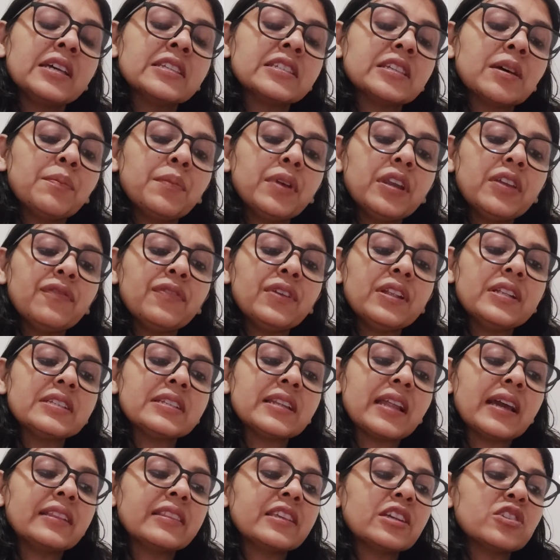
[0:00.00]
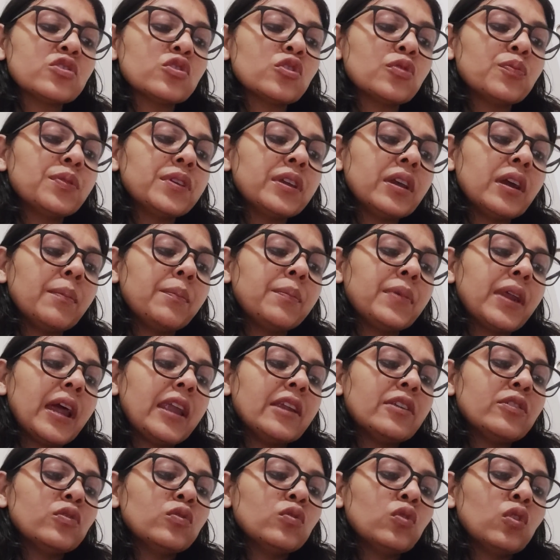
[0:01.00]
Somebody feels like there should be a
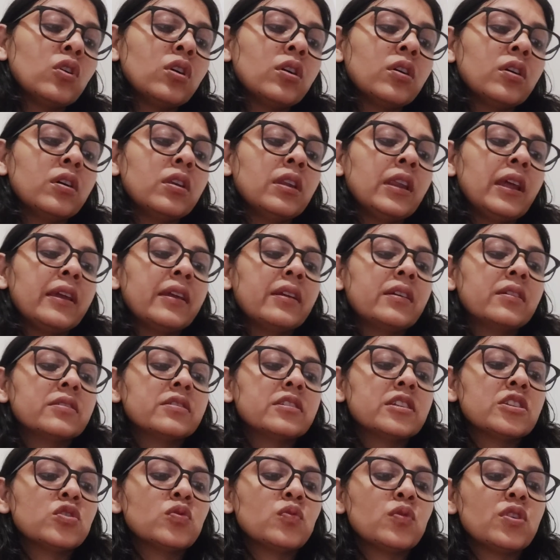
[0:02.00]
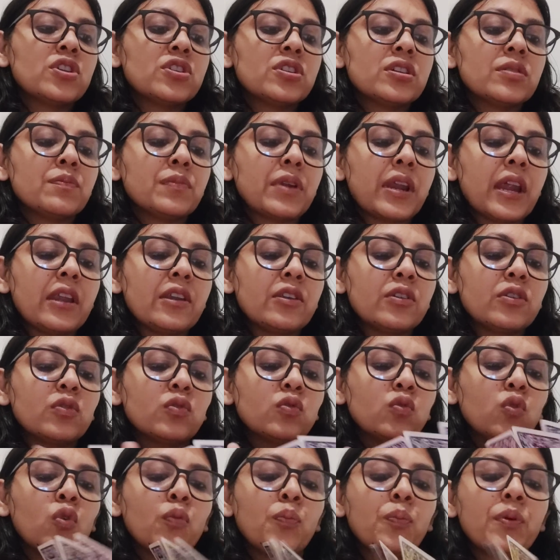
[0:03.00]
brand new brand
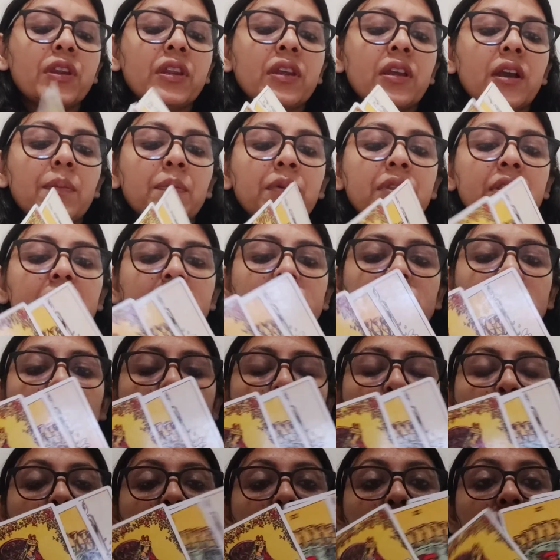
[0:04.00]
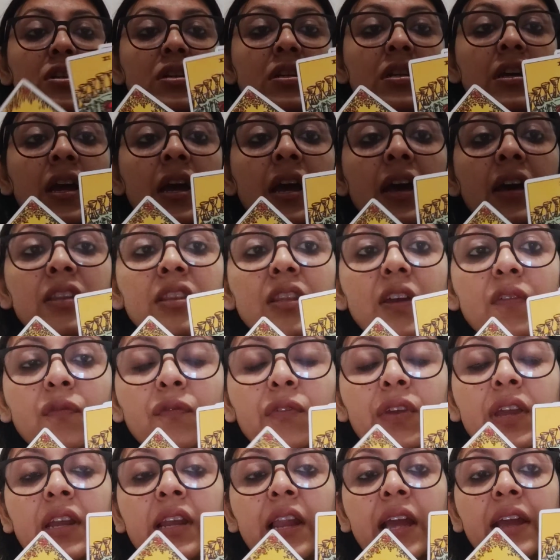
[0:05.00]
new opening up in the situation. They
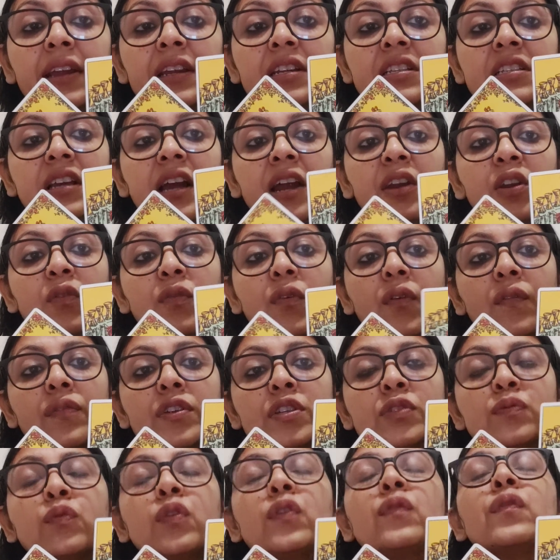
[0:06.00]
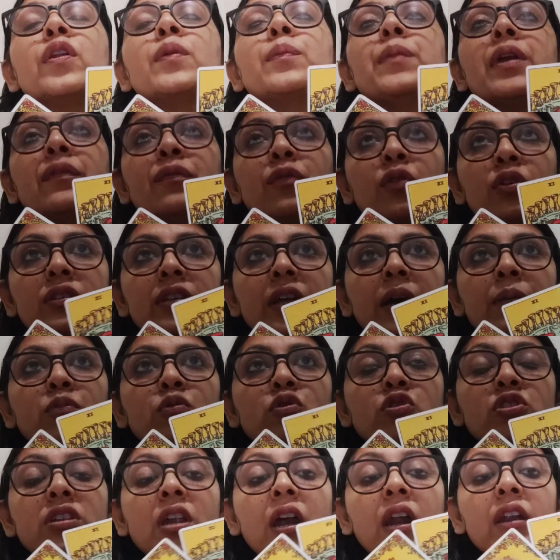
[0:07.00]
feel like it's kind of a wish fulfillment for them
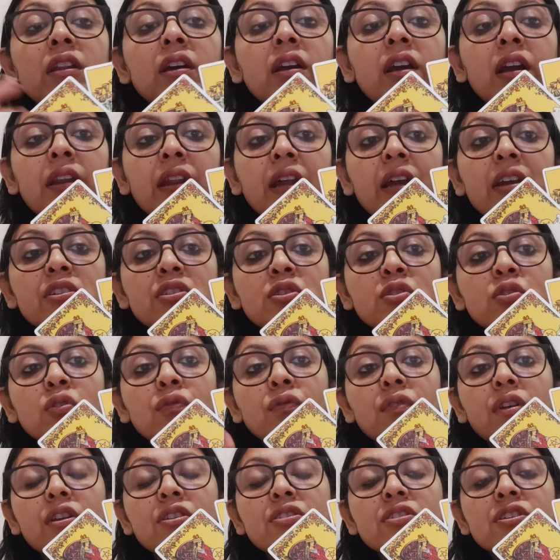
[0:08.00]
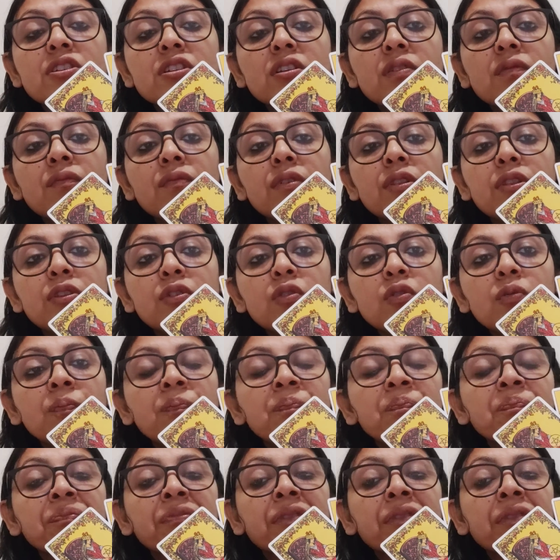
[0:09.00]
to start a connection or relationship with you.